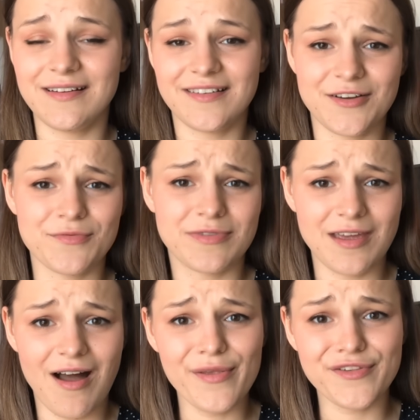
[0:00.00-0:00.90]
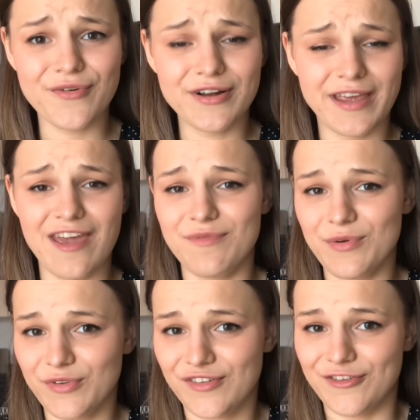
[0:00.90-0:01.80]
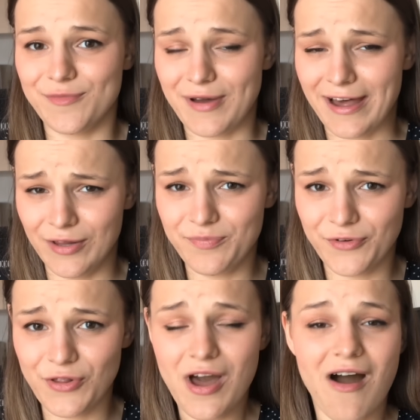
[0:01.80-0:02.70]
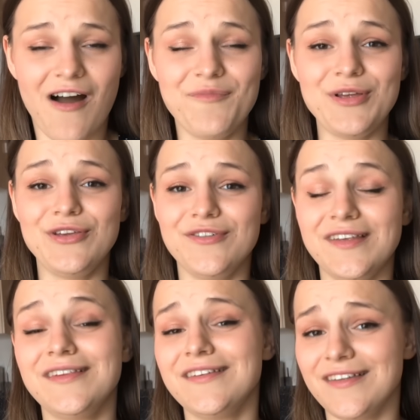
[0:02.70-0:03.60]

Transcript: so the answer it gave me was super helpful. I've been using this